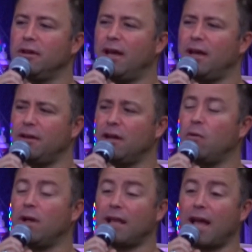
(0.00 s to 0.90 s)
And you know
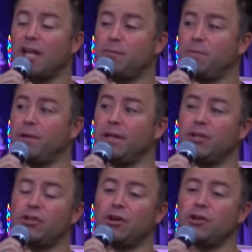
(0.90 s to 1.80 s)
what? As people in a
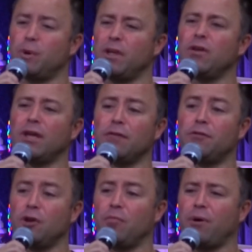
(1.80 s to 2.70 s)
church, when you give
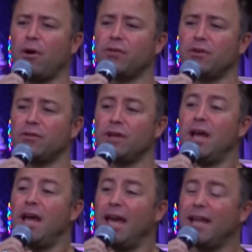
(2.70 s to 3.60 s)
to your pastors,
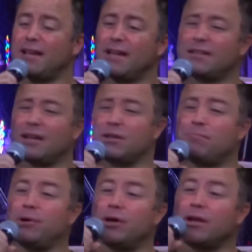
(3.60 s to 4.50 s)
it takes such a
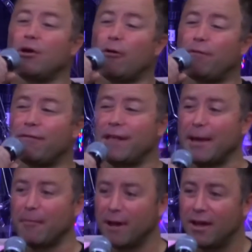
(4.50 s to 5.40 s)
burden off of them.